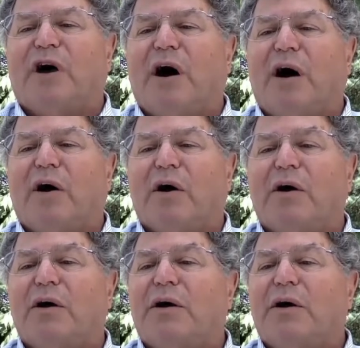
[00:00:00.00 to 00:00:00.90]
are
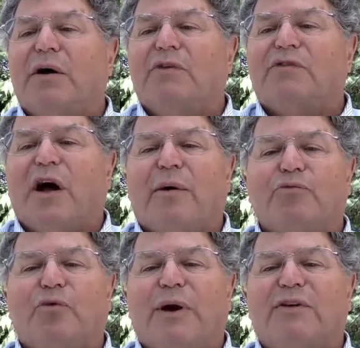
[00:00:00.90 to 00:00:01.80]
Psalm
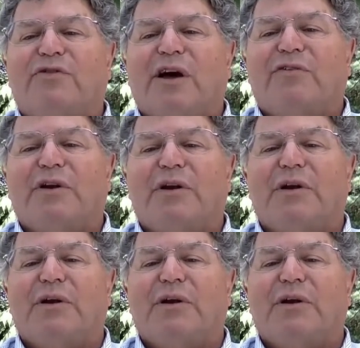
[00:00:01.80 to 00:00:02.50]
27,